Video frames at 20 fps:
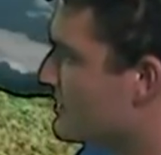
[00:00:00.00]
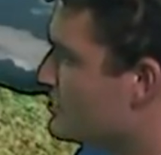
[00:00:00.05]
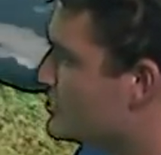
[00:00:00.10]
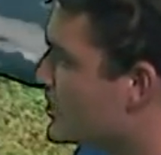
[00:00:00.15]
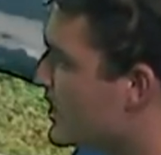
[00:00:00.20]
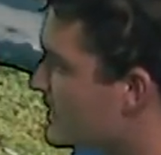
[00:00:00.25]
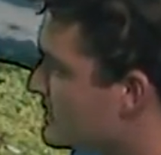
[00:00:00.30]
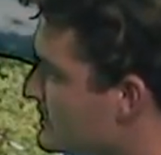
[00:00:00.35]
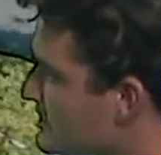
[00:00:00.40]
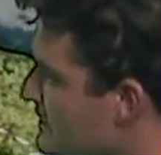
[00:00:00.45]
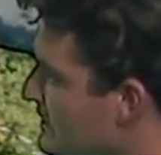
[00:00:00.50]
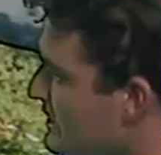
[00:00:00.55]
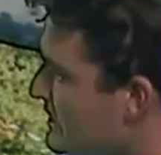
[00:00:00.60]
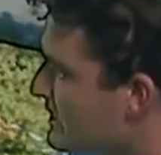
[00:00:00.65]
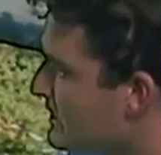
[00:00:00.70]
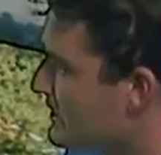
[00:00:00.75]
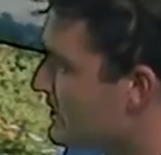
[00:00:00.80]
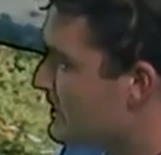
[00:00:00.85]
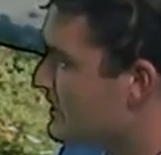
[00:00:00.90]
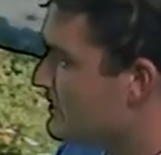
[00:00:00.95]
just
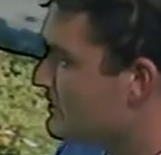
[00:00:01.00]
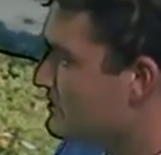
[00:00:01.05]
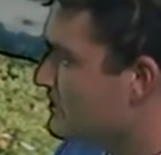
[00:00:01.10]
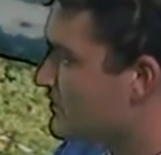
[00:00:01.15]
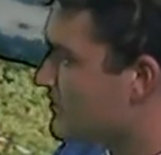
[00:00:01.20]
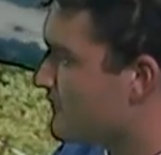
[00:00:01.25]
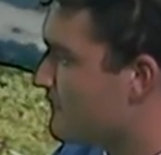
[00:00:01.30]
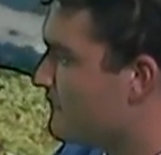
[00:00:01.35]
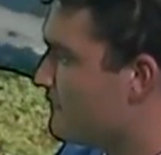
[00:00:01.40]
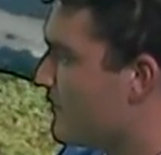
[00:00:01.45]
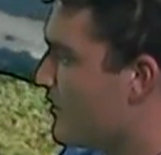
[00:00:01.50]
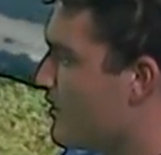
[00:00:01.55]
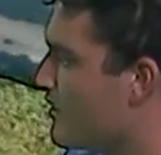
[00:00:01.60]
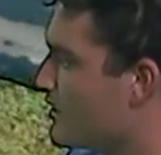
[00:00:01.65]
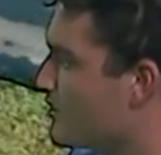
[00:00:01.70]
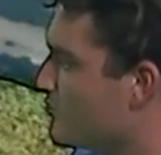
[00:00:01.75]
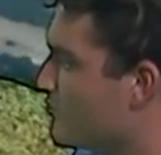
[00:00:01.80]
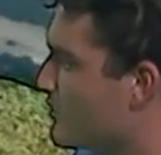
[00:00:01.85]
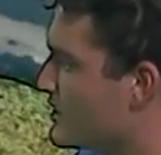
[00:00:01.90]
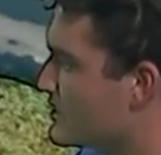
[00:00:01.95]
getting into the
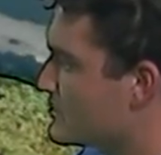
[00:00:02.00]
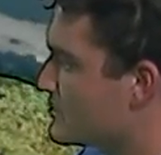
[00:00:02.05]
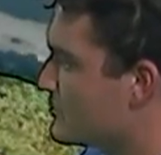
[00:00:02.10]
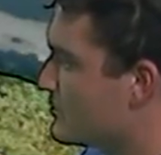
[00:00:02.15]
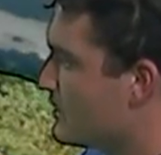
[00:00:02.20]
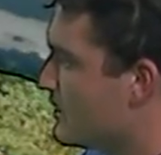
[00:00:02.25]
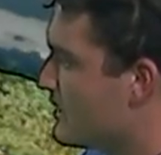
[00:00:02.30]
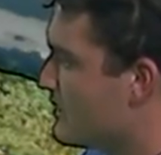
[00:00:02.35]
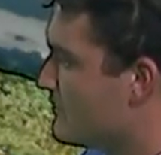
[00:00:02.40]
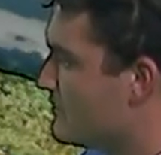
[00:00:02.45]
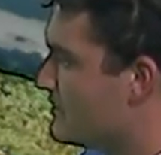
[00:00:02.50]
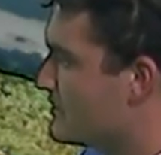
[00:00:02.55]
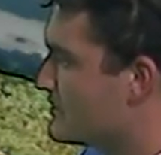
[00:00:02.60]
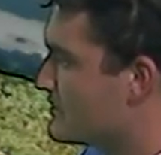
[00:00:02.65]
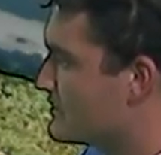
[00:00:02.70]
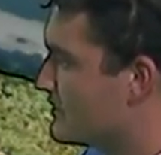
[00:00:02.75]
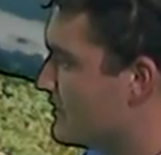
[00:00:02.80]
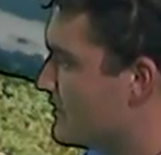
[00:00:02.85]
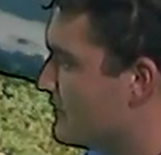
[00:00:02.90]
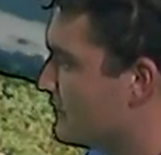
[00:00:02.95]
far western
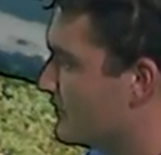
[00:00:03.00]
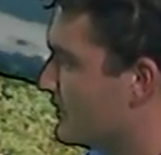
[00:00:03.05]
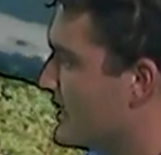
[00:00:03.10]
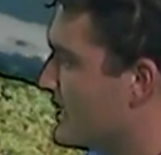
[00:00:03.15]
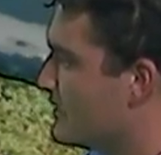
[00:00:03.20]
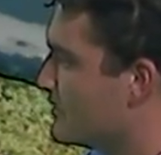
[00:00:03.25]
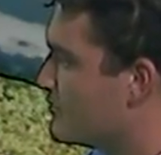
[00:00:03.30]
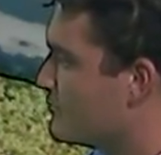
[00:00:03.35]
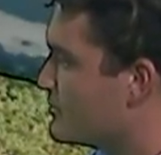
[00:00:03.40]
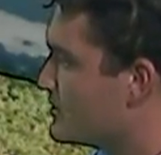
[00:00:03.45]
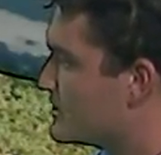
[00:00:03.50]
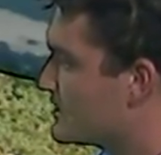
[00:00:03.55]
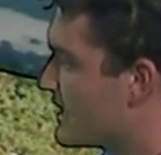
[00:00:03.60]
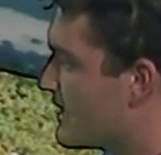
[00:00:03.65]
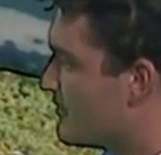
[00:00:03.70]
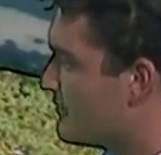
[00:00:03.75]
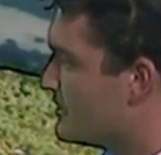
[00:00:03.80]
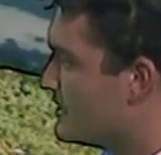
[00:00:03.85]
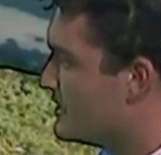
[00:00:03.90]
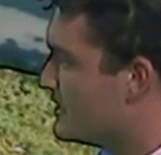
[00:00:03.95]
areas of Lake of the Woods
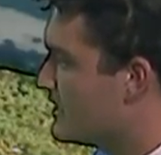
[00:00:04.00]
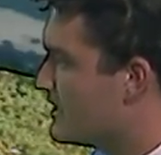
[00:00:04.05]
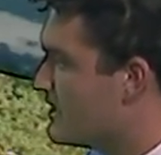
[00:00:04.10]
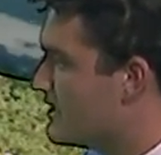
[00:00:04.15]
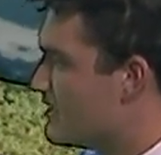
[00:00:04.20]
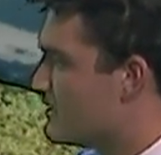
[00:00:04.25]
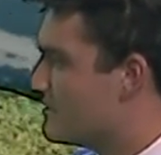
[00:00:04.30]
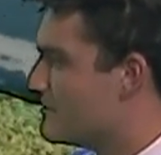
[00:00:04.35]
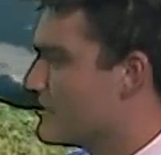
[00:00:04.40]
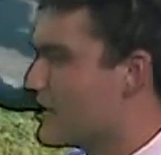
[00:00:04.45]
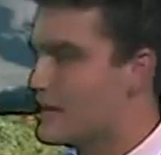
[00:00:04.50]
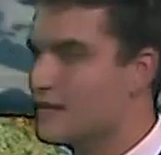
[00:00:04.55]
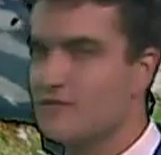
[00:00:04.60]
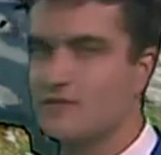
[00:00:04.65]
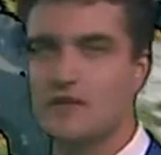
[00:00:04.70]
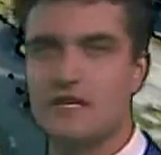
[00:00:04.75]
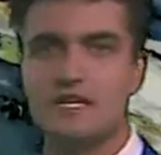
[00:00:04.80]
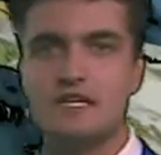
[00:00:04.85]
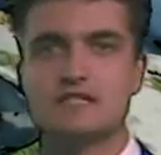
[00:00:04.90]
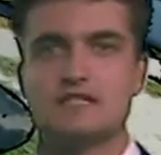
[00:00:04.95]
County, not
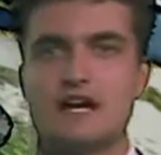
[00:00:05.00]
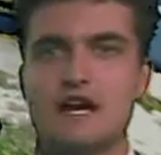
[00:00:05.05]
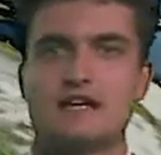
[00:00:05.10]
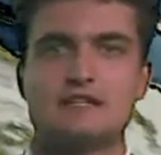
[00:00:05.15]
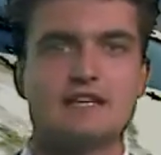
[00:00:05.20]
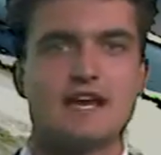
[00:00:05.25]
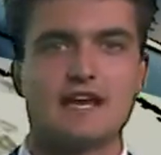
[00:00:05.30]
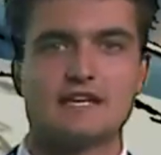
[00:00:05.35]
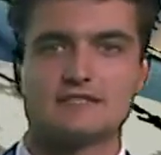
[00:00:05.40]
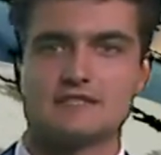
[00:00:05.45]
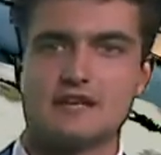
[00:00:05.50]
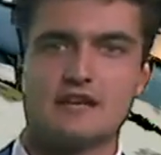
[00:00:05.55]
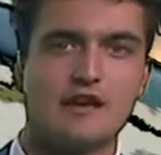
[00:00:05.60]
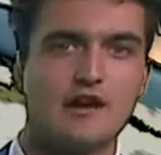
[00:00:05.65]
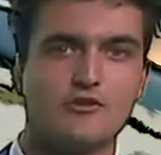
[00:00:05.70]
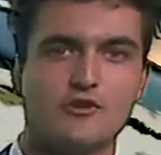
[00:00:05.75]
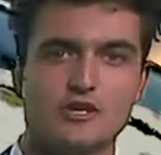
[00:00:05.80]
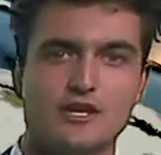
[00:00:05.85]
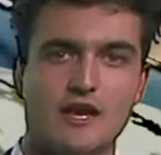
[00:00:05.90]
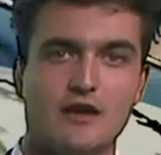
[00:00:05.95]
even into Itasca
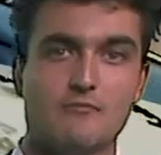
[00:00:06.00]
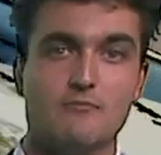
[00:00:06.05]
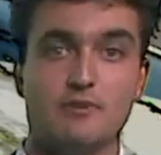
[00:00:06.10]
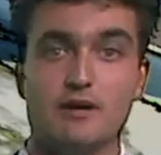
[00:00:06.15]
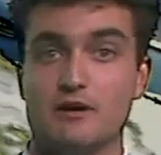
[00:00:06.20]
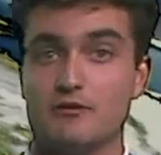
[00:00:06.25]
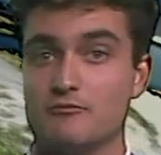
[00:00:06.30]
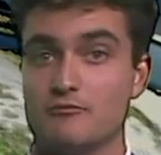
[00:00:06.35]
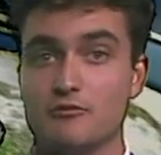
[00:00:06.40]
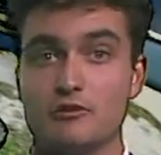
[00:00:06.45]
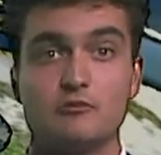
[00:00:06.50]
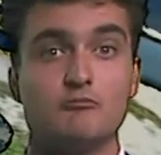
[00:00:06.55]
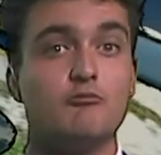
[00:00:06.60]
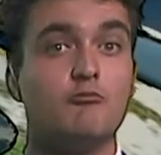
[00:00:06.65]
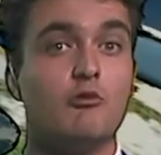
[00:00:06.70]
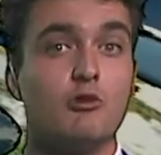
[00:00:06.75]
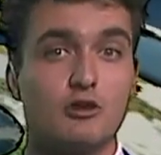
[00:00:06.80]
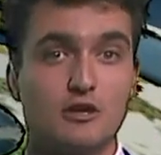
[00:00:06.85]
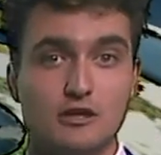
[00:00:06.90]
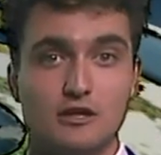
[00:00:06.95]
County yet, but we're
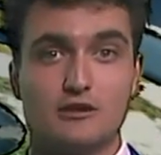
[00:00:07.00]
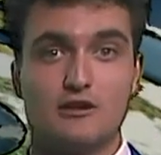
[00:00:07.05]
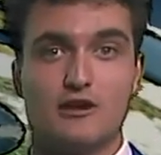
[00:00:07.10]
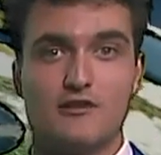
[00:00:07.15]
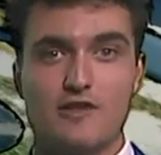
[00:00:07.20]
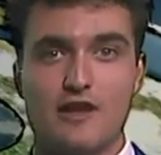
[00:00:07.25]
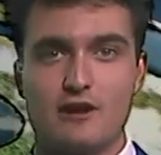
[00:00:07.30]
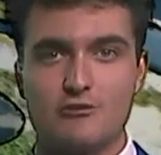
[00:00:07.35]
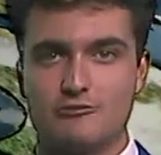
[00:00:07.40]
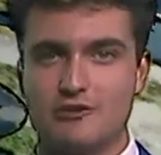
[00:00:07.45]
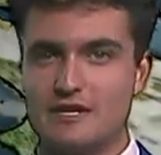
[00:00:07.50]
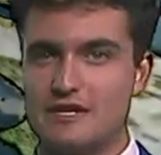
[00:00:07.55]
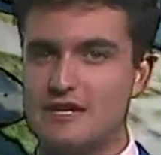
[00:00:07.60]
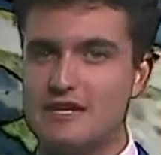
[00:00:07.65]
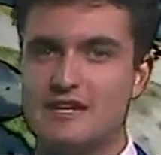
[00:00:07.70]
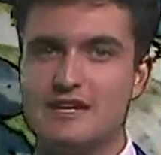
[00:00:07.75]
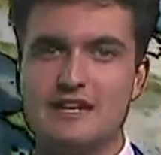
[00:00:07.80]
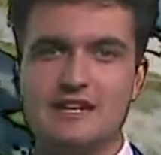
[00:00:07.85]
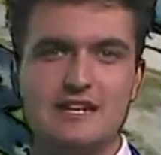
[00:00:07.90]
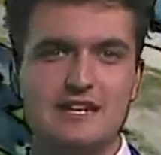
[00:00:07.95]
working on that rain,
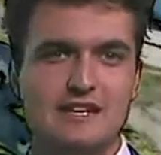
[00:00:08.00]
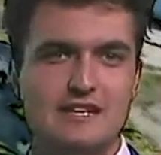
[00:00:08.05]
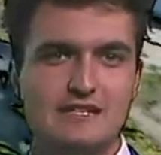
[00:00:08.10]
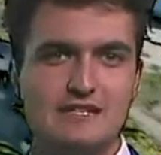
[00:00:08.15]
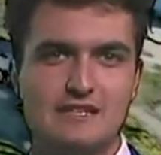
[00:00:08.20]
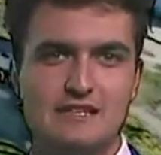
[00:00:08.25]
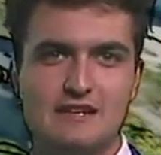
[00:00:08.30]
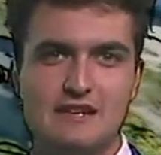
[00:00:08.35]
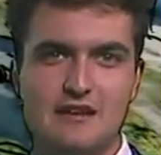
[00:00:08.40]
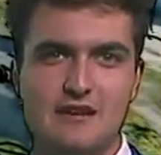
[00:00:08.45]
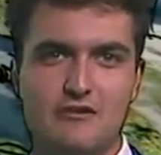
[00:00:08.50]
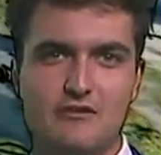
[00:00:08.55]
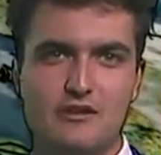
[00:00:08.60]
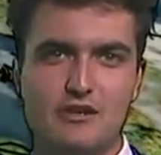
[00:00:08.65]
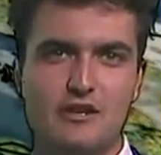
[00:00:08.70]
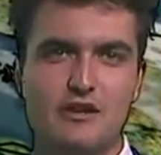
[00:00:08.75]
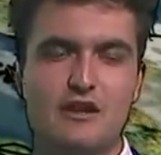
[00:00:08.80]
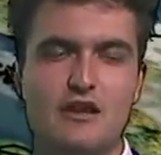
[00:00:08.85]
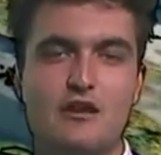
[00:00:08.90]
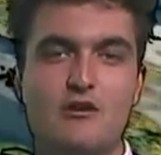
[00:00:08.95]
getting into the
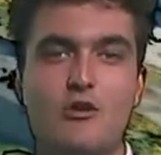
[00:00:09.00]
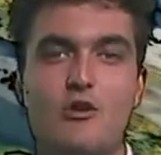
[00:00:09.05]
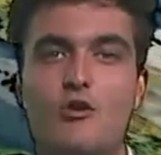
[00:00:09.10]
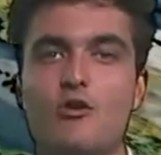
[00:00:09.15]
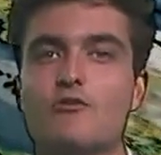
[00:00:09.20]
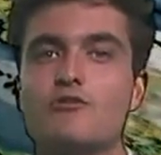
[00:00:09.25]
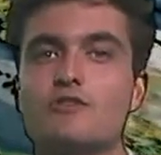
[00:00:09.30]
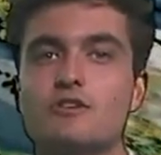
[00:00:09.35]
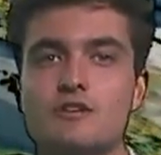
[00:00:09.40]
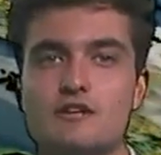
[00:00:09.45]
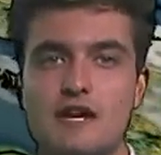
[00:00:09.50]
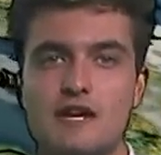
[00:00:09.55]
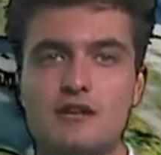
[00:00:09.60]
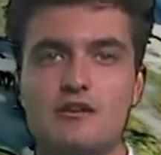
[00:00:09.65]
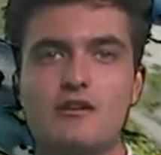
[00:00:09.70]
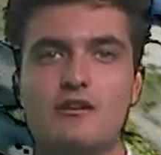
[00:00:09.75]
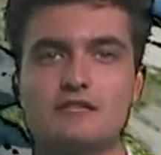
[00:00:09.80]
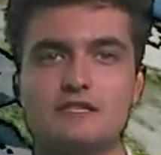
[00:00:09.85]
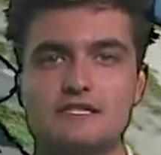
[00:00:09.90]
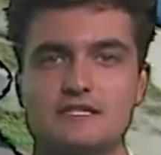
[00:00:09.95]
area overnight
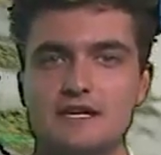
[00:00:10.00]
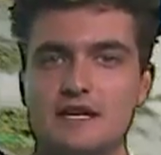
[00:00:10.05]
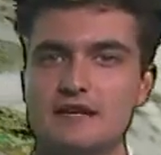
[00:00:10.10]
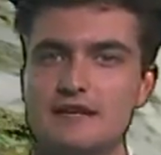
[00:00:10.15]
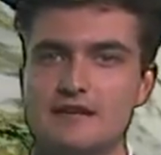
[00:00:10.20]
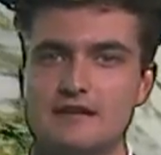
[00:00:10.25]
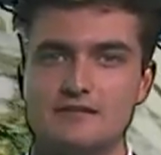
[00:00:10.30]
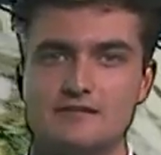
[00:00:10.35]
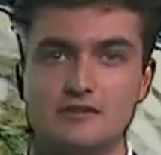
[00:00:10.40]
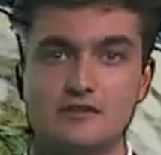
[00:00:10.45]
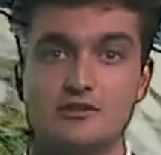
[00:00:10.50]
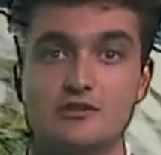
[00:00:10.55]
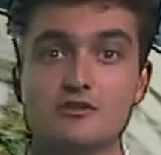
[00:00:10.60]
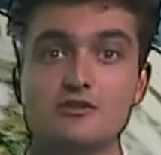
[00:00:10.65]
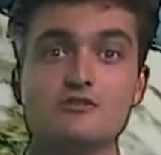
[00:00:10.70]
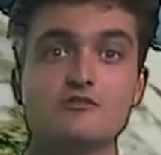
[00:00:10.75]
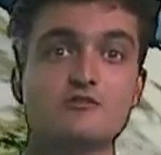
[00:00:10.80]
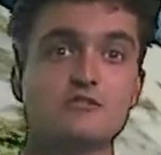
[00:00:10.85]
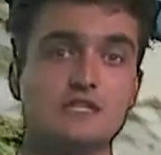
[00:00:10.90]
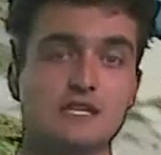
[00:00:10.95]
on Sunday. So the good
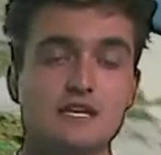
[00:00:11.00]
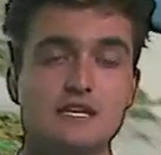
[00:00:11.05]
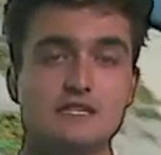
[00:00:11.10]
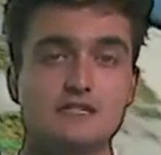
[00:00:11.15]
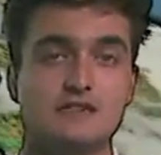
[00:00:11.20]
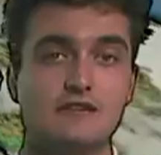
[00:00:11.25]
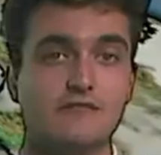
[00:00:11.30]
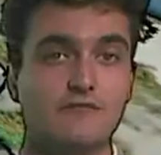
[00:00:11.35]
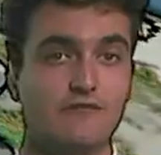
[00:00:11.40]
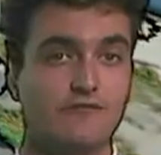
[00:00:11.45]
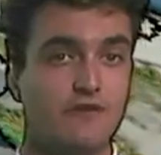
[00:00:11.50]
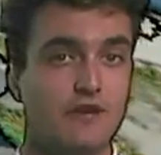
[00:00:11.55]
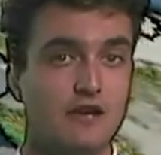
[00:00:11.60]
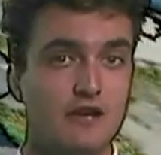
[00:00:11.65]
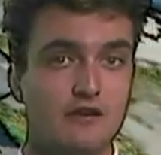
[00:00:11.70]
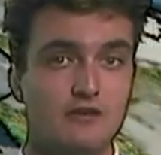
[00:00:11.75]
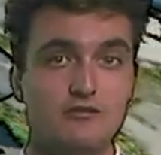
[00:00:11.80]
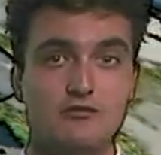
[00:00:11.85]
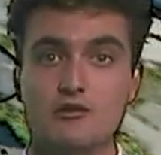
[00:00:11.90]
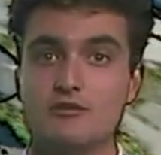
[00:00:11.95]
news is if
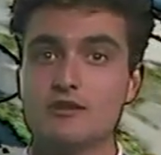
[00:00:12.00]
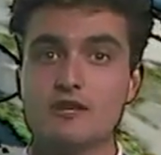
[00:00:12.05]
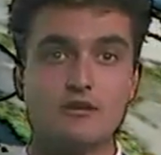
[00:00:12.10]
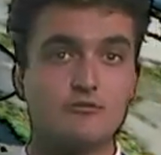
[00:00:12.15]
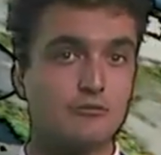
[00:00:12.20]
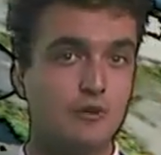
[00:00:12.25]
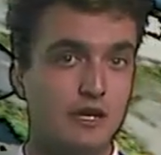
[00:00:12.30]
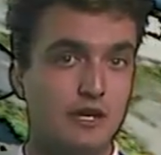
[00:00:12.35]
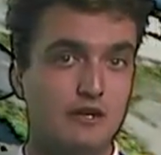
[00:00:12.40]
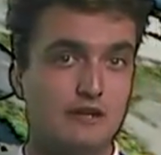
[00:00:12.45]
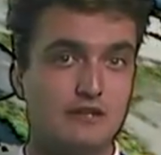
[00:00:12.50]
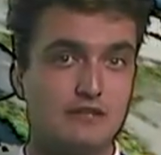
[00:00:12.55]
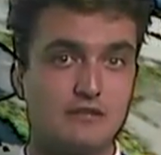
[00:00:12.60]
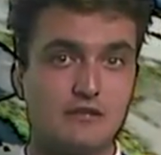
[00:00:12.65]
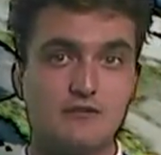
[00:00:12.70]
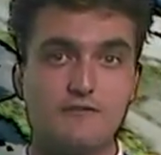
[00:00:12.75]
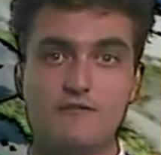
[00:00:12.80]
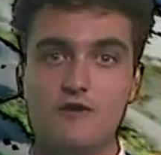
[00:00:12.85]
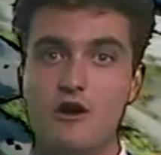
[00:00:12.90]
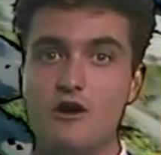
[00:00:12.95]
you don't like rain, it's
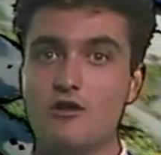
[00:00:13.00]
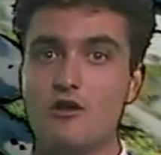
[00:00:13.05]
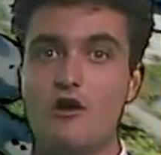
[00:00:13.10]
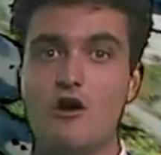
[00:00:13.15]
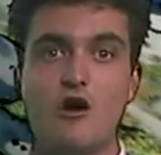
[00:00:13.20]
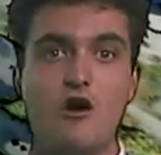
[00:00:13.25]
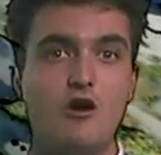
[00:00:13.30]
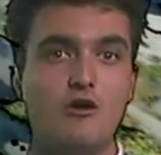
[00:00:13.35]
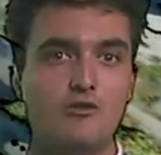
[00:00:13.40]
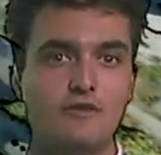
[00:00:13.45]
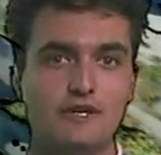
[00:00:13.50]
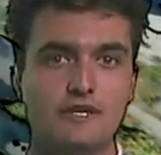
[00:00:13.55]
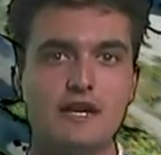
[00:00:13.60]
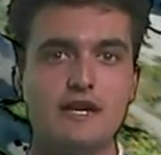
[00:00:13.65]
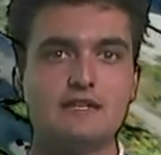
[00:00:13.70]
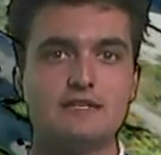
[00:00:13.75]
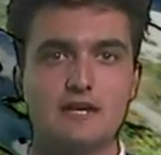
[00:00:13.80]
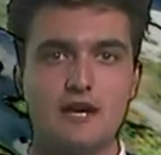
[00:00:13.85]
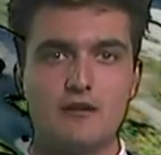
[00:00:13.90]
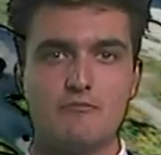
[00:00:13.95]
going to fall all in the
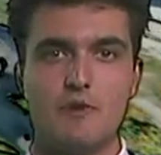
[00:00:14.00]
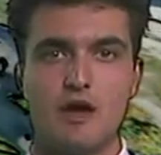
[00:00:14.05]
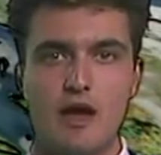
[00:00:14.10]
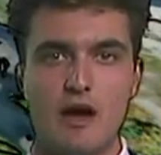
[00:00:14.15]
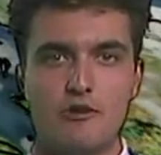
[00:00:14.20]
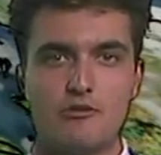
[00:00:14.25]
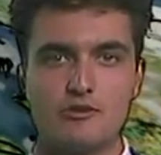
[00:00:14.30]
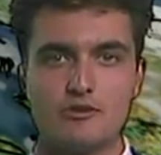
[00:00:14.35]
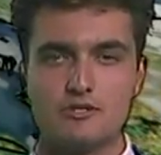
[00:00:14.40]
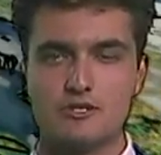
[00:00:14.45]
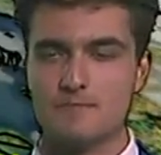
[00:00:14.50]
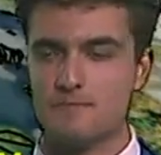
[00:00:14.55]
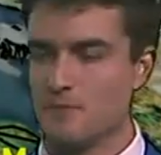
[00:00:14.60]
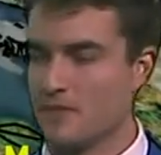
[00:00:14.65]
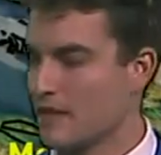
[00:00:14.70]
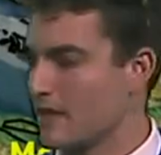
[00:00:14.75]
nighttime hours.